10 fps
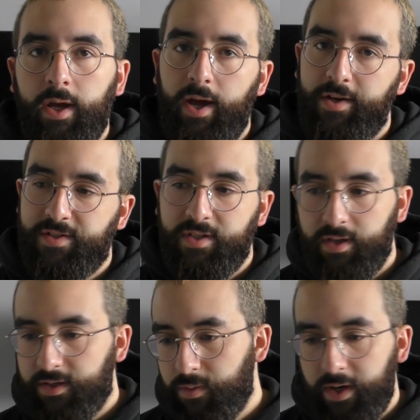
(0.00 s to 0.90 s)
just in
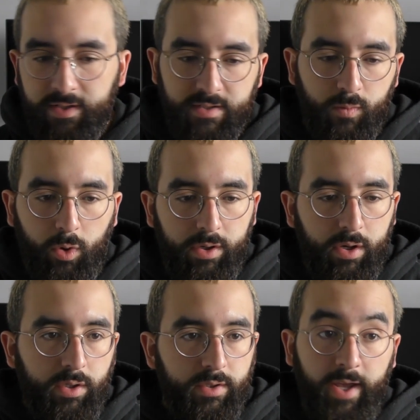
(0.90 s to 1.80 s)
their 20s and
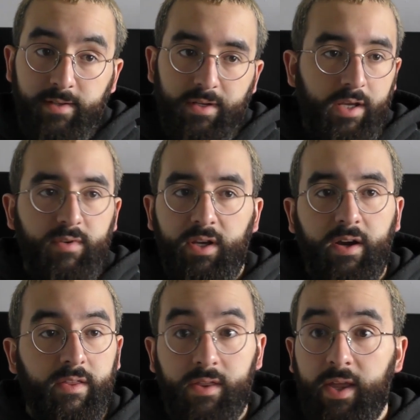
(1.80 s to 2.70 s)
whatnot, and even
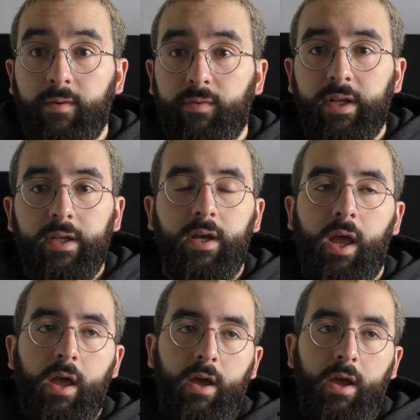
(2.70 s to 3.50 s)
younger than that really,